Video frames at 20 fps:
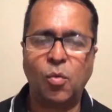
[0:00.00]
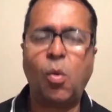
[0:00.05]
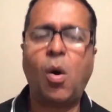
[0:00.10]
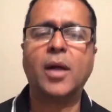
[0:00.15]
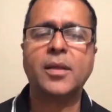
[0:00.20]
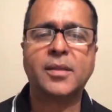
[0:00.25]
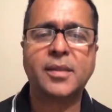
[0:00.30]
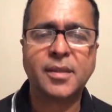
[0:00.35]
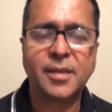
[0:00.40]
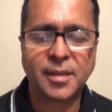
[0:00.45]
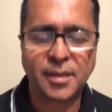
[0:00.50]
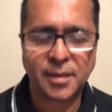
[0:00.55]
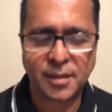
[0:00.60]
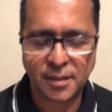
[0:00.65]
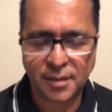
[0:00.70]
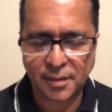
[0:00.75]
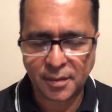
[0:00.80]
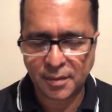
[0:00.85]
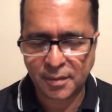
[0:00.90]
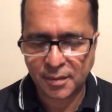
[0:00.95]
What
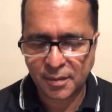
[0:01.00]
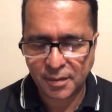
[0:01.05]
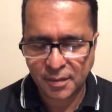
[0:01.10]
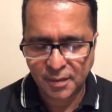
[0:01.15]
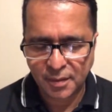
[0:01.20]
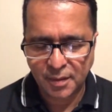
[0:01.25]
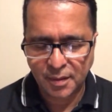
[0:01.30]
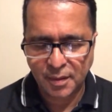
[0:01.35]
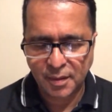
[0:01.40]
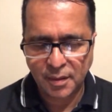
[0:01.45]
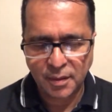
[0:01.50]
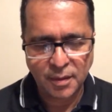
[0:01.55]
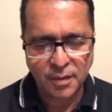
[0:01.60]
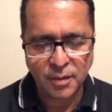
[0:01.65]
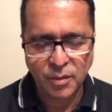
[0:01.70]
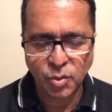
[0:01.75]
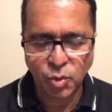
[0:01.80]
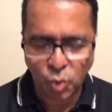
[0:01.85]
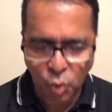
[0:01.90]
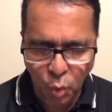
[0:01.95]

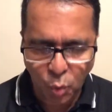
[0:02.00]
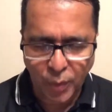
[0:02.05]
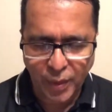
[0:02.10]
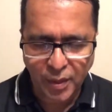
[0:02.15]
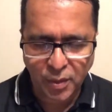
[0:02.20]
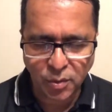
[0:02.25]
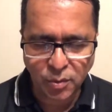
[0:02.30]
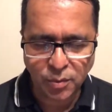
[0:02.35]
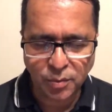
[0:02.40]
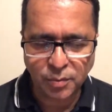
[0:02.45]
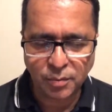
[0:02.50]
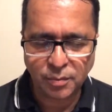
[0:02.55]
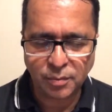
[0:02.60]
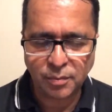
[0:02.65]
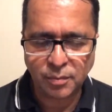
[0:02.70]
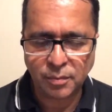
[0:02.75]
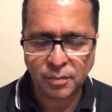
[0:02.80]
do we do?